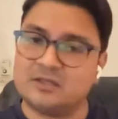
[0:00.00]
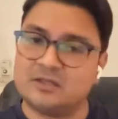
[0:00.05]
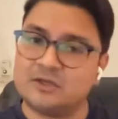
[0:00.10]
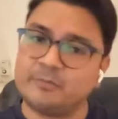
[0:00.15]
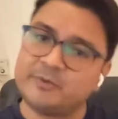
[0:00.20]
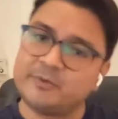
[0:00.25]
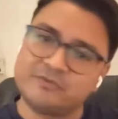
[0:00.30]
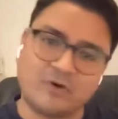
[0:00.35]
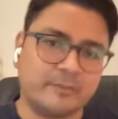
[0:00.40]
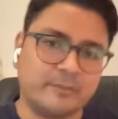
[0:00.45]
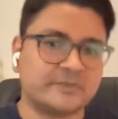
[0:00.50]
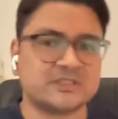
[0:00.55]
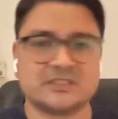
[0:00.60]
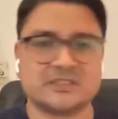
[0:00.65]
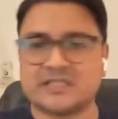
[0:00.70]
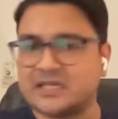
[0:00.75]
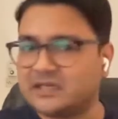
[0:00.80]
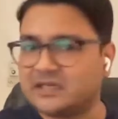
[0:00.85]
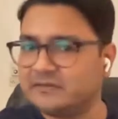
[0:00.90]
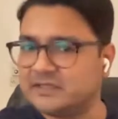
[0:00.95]
your
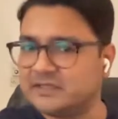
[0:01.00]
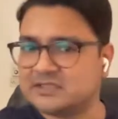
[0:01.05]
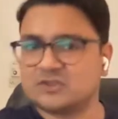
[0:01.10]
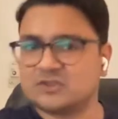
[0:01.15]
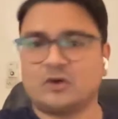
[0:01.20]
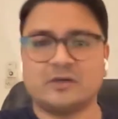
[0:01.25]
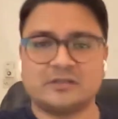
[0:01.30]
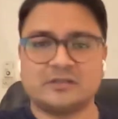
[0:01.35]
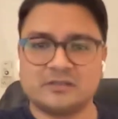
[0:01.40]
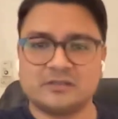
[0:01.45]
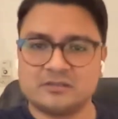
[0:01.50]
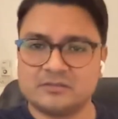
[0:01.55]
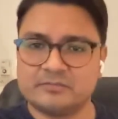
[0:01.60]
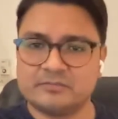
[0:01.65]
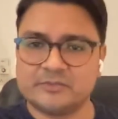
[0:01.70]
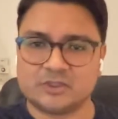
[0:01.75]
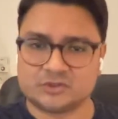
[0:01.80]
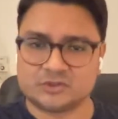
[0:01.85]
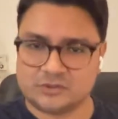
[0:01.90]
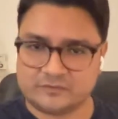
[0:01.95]
performance is anyway sorted
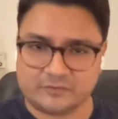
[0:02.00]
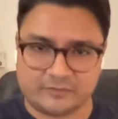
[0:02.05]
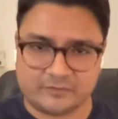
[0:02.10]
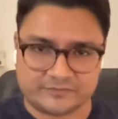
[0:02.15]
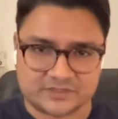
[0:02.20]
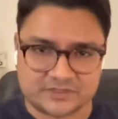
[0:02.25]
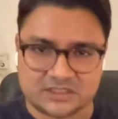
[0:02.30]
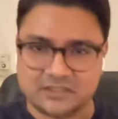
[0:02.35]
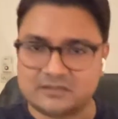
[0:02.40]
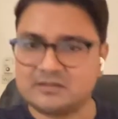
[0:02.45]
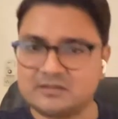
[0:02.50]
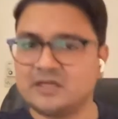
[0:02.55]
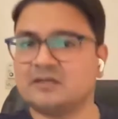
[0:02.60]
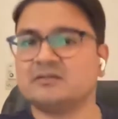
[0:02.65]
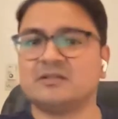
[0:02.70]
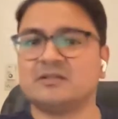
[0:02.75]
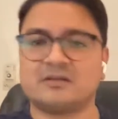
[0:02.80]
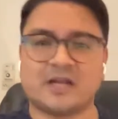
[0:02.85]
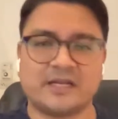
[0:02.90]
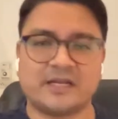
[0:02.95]
because you've obviously
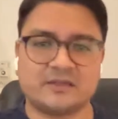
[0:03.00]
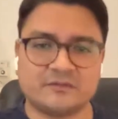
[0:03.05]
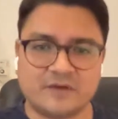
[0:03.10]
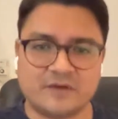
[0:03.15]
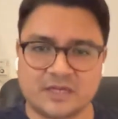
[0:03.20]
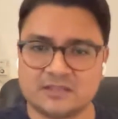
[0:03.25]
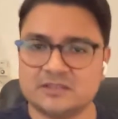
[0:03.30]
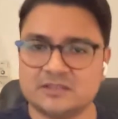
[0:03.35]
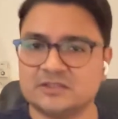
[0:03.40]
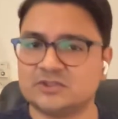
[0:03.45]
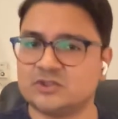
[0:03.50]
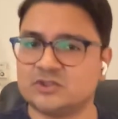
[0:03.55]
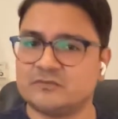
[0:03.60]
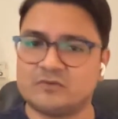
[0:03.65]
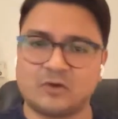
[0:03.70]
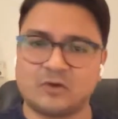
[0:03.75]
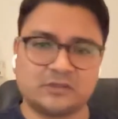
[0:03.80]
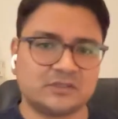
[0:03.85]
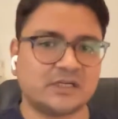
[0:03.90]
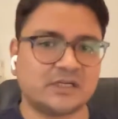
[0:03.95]
created the right funnels,
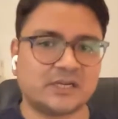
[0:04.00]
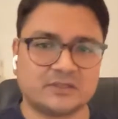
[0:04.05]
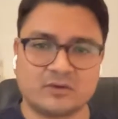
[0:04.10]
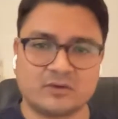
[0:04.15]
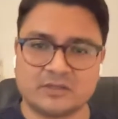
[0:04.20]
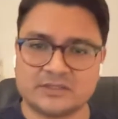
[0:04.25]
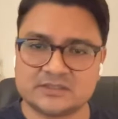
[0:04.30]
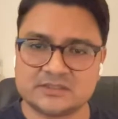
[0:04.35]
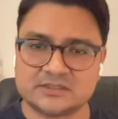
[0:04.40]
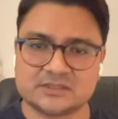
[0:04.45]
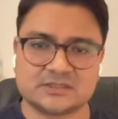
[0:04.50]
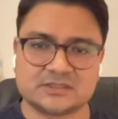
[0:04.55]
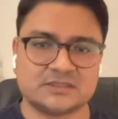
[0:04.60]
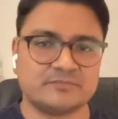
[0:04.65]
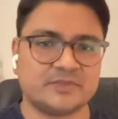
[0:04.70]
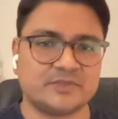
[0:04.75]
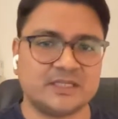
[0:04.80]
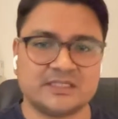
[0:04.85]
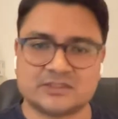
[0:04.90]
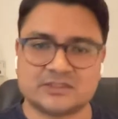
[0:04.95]
you've got the right audiences
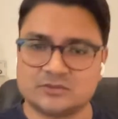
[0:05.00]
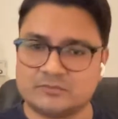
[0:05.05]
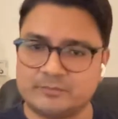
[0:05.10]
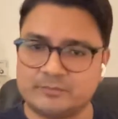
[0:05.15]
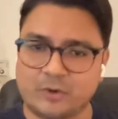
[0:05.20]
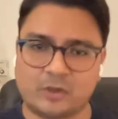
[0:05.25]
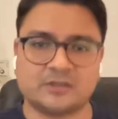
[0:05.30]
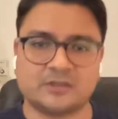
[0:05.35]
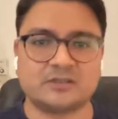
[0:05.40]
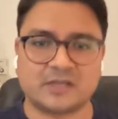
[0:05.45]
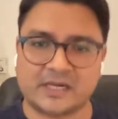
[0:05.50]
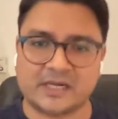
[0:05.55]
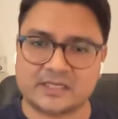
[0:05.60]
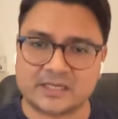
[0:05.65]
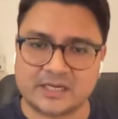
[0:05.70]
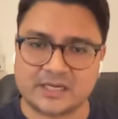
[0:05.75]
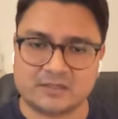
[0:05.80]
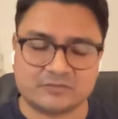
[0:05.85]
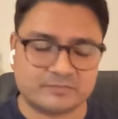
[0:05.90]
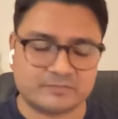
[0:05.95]
in place, you've got the
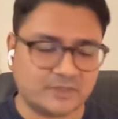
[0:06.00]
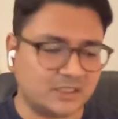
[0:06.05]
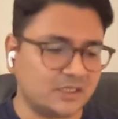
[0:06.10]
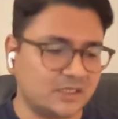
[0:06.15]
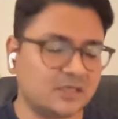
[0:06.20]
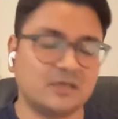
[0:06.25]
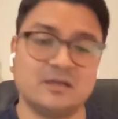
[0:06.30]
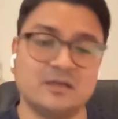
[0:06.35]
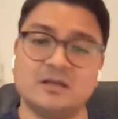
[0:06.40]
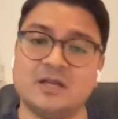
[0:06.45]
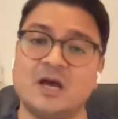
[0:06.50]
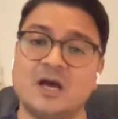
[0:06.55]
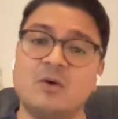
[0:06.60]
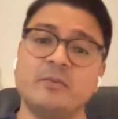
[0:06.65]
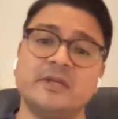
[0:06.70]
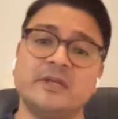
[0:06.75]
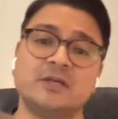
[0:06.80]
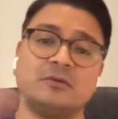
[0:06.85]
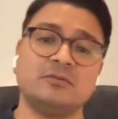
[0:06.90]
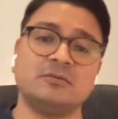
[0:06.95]
right kind of media.
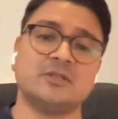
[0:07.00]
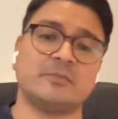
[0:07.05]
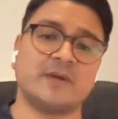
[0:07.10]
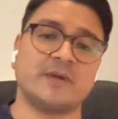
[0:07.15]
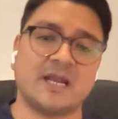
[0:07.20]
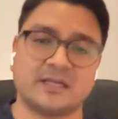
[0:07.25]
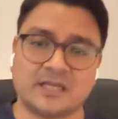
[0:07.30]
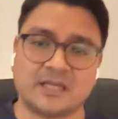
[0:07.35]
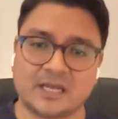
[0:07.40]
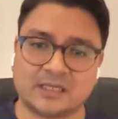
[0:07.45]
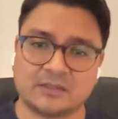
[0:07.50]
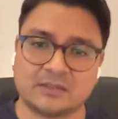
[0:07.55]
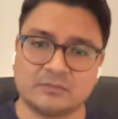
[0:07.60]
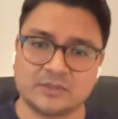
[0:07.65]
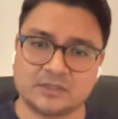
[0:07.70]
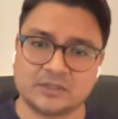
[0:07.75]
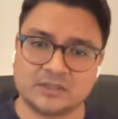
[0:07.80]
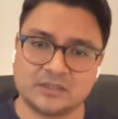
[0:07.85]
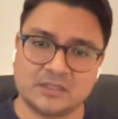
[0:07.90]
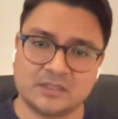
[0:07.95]
Now, when you do the brand
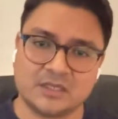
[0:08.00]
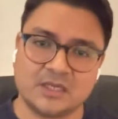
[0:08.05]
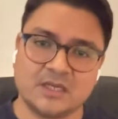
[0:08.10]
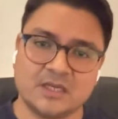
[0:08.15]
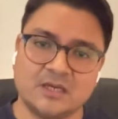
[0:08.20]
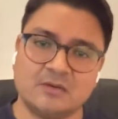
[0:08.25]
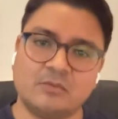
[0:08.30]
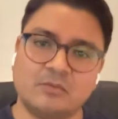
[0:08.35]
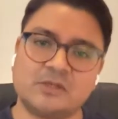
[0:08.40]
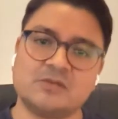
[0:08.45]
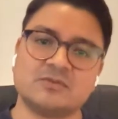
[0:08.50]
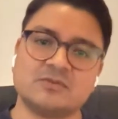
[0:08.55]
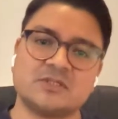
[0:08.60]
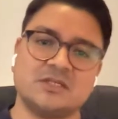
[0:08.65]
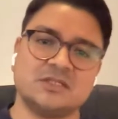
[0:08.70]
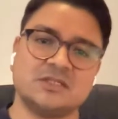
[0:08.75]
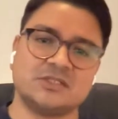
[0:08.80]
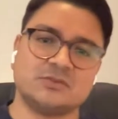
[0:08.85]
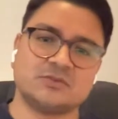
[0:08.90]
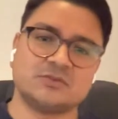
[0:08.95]
activity, what you
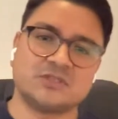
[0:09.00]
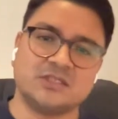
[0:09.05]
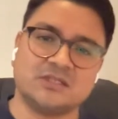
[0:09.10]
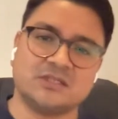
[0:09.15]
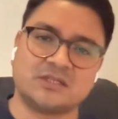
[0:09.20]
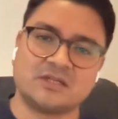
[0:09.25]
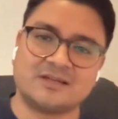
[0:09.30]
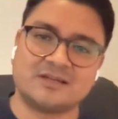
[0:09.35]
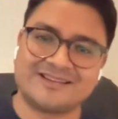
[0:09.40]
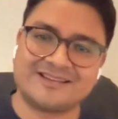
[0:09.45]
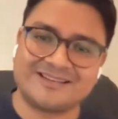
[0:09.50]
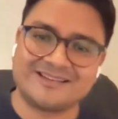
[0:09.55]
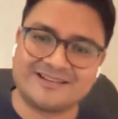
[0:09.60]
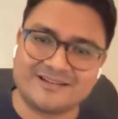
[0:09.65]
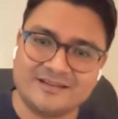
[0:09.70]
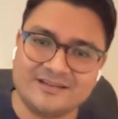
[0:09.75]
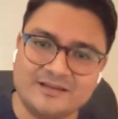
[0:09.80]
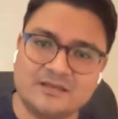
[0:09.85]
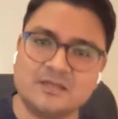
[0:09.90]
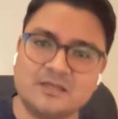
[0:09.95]
see is you see a
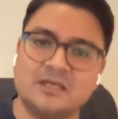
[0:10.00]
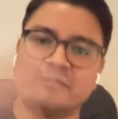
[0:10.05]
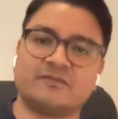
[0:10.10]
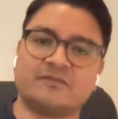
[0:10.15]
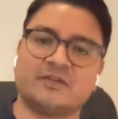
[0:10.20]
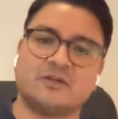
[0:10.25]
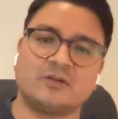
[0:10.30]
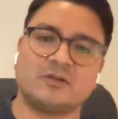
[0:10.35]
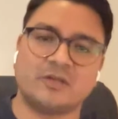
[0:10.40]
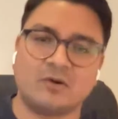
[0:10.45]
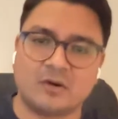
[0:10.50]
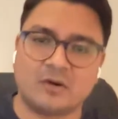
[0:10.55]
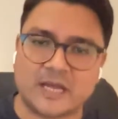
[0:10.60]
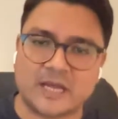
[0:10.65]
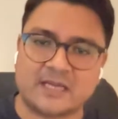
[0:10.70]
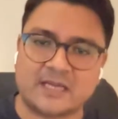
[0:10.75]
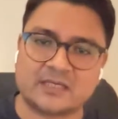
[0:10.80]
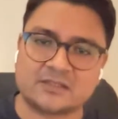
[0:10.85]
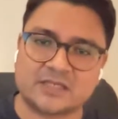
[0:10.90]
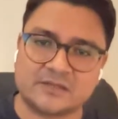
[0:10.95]
clear lift in your
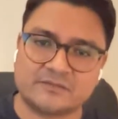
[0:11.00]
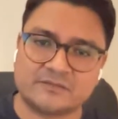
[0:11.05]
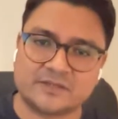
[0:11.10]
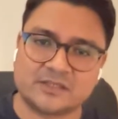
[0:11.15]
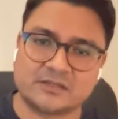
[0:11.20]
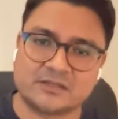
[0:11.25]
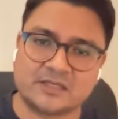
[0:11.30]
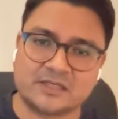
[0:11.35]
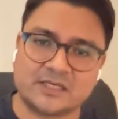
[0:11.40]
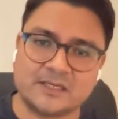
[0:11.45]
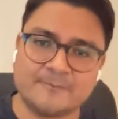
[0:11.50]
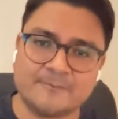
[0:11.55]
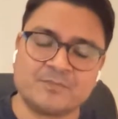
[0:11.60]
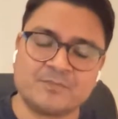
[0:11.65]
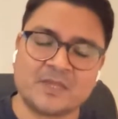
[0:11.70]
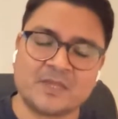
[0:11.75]
organic traffic, right?